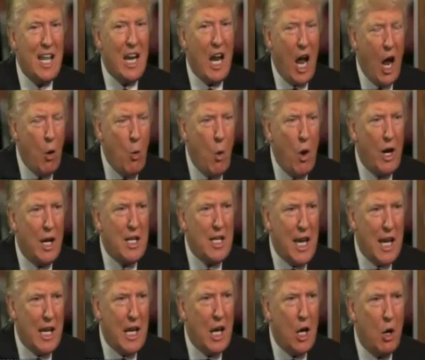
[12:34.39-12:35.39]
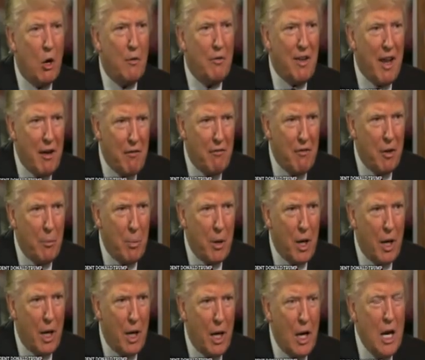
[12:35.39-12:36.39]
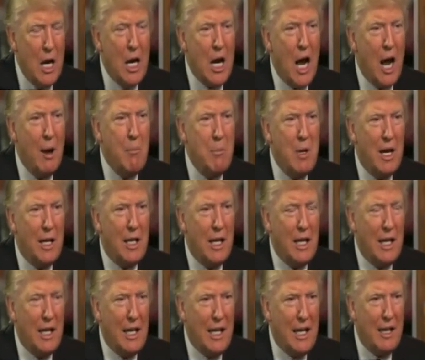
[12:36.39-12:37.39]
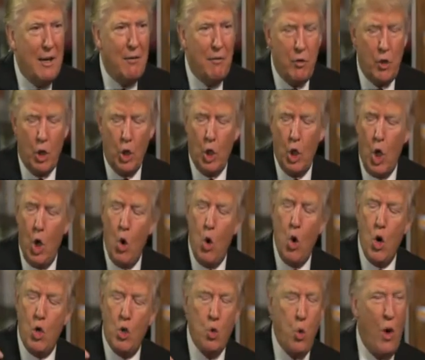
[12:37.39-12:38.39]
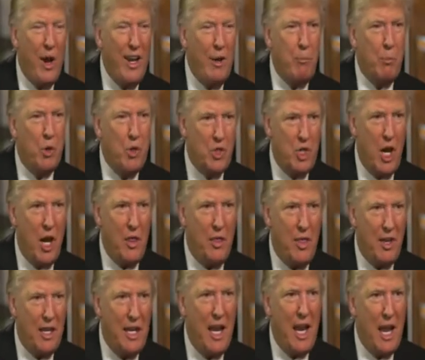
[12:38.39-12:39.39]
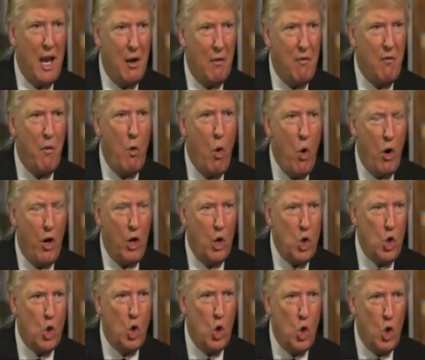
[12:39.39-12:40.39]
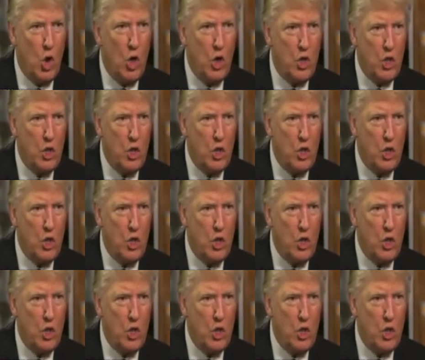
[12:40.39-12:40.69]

is that I want to take care of everybody. I'm not going to leave the lower 20% that can't afford